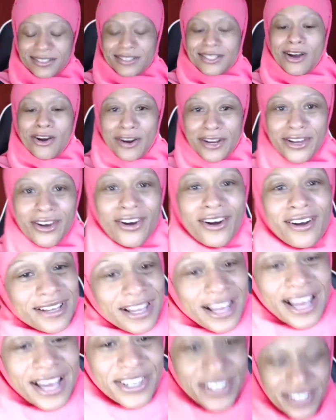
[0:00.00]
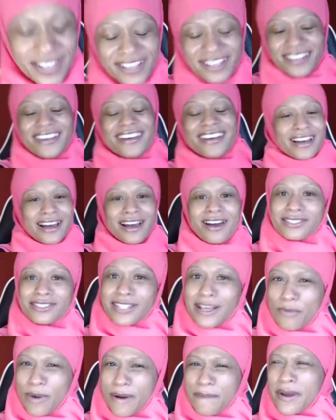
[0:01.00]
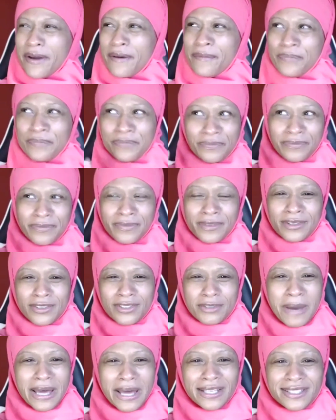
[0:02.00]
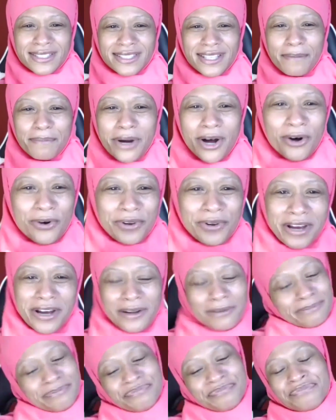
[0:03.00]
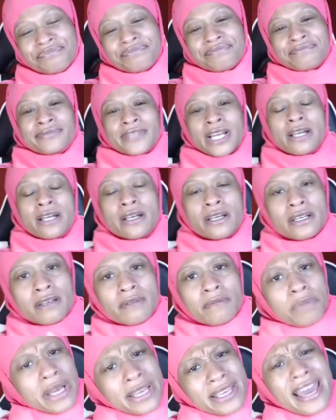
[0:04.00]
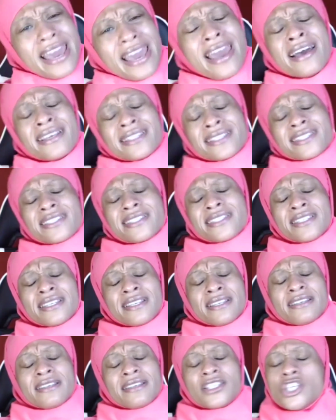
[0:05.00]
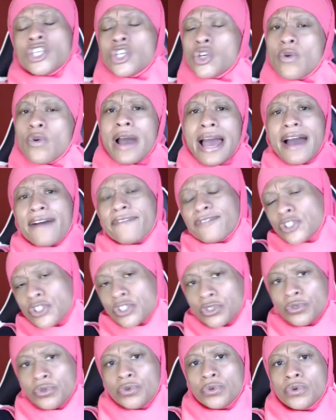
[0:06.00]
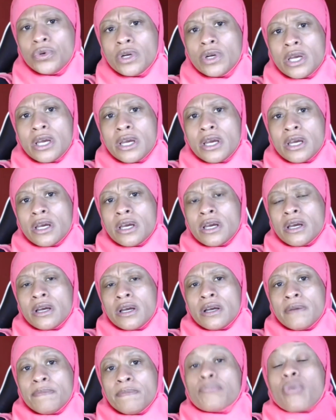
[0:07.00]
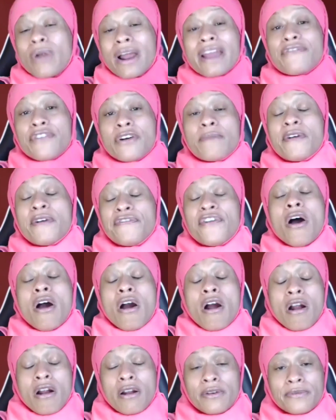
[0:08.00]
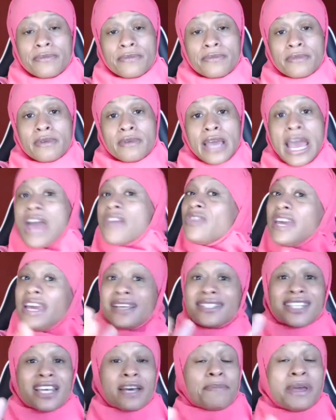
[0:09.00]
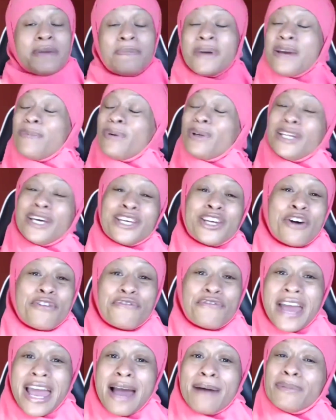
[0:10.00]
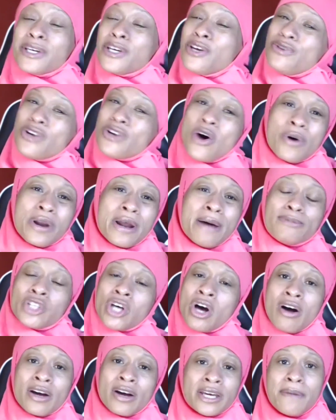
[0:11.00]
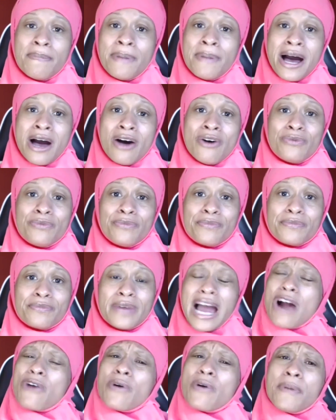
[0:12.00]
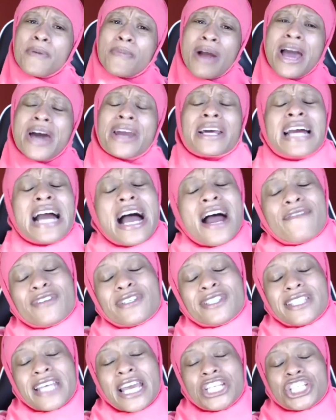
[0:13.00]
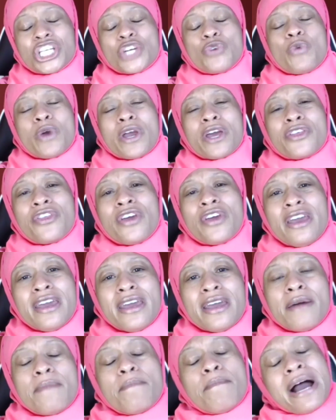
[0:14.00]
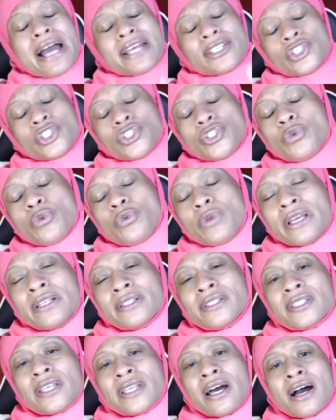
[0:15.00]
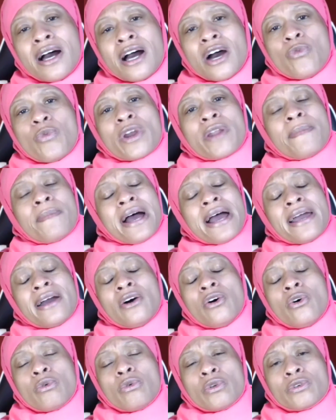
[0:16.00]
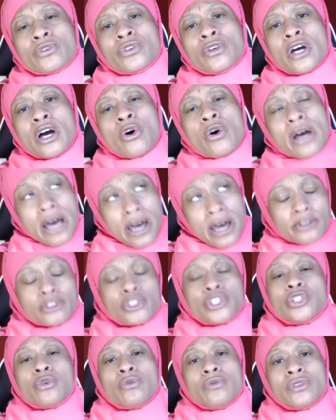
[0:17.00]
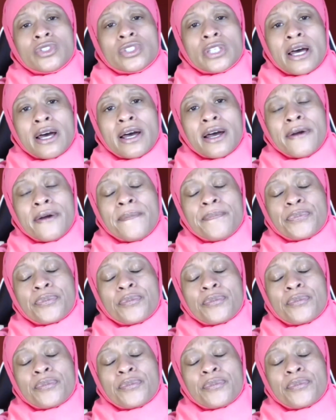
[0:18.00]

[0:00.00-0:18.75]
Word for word: Sorry, y'all had to. I was like, wait a minute, smelling something. Hold up. But yes, you have to pray from afar. And these could be people in your family. You know what I'm talking about. I remember I had a conversation with my students, uh, one of my older other students' uh,